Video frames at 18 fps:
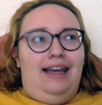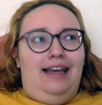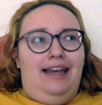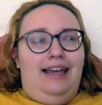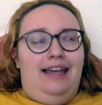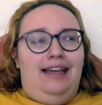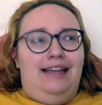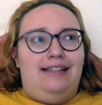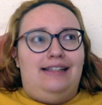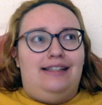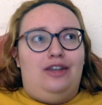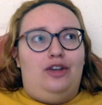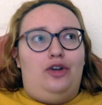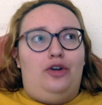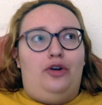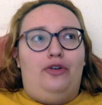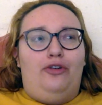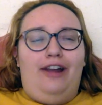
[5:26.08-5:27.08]
is that
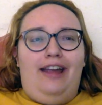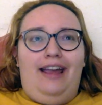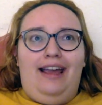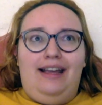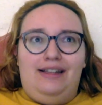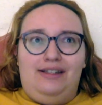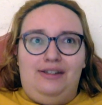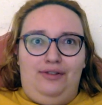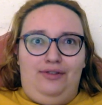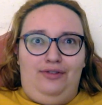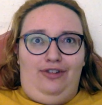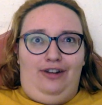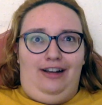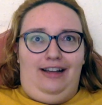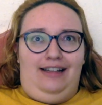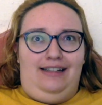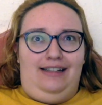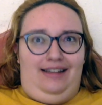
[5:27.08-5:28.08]
creative
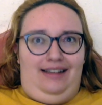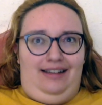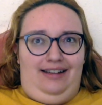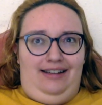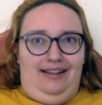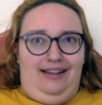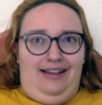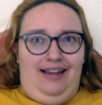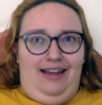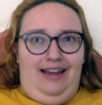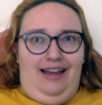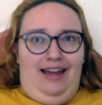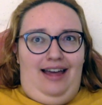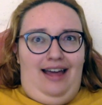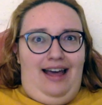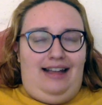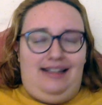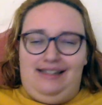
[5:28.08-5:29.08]
writing
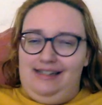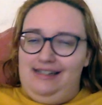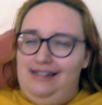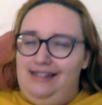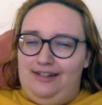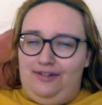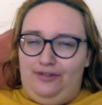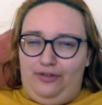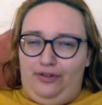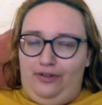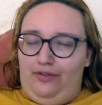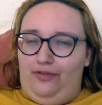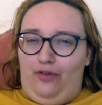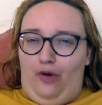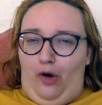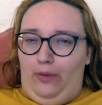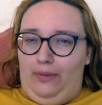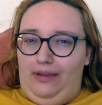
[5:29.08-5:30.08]
has a different
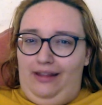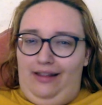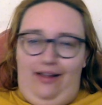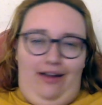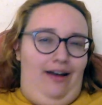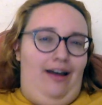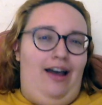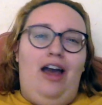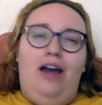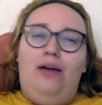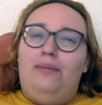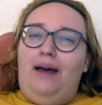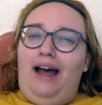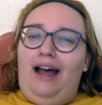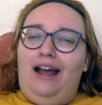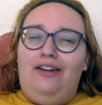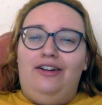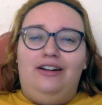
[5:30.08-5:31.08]
formula, but
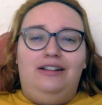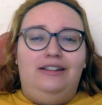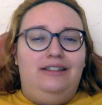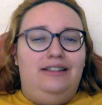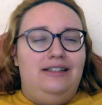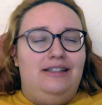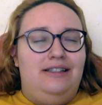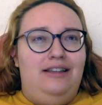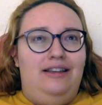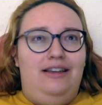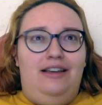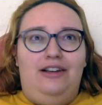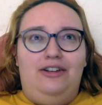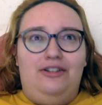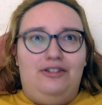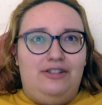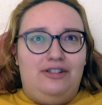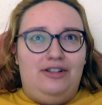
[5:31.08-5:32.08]
I heard this
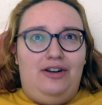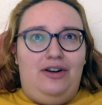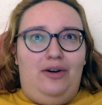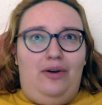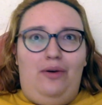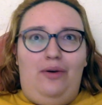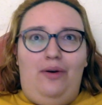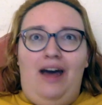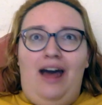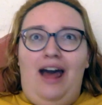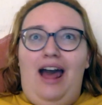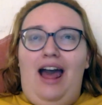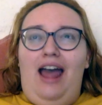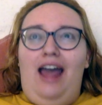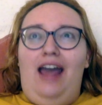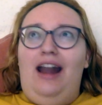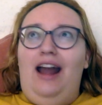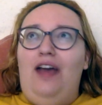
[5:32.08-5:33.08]
years ago
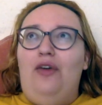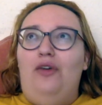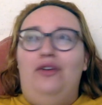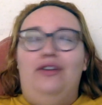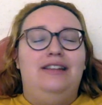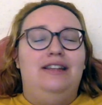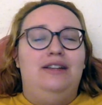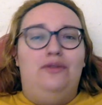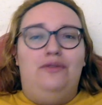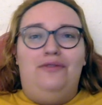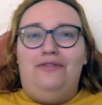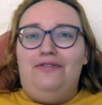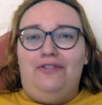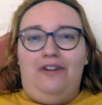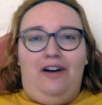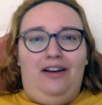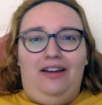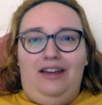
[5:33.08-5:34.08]
and I honestly don't
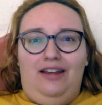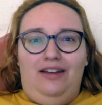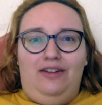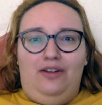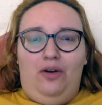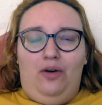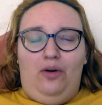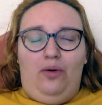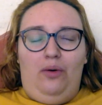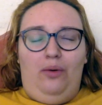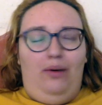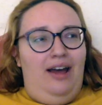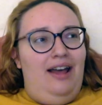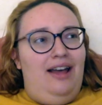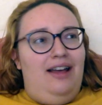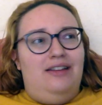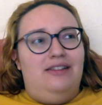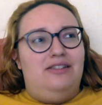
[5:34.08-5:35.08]
fucking know.
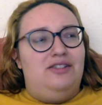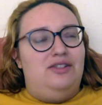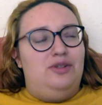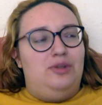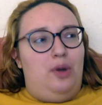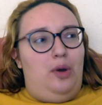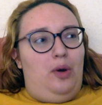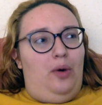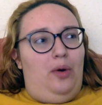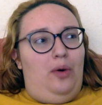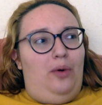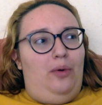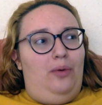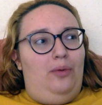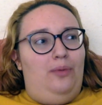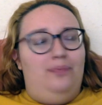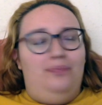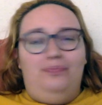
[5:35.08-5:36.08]

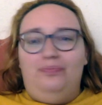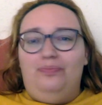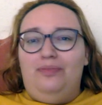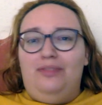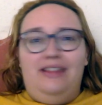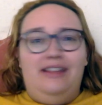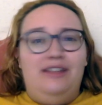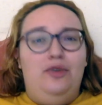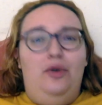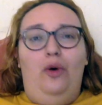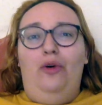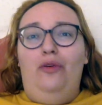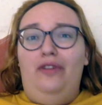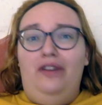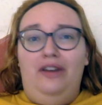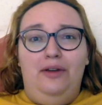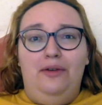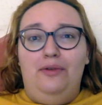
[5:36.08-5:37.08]
So this whole
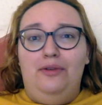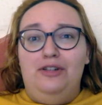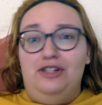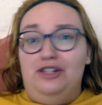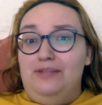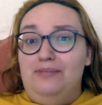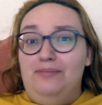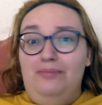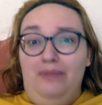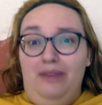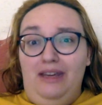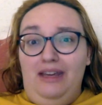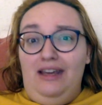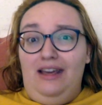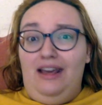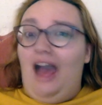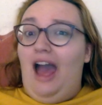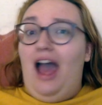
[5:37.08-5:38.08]
video is just
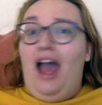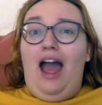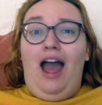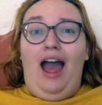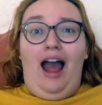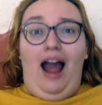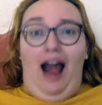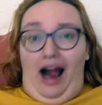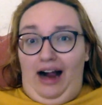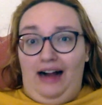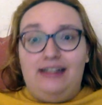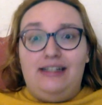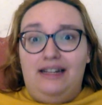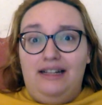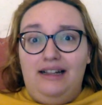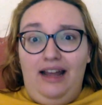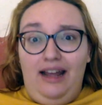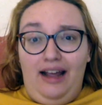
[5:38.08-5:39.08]
me
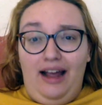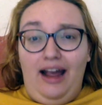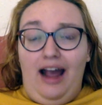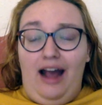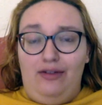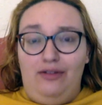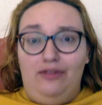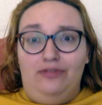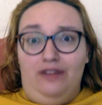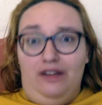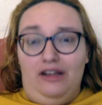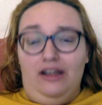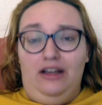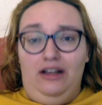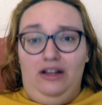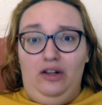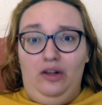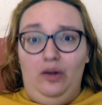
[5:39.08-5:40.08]
acting like I have a
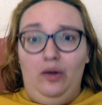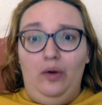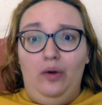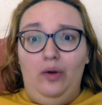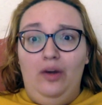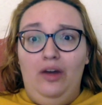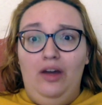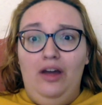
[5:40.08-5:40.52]
fucking clue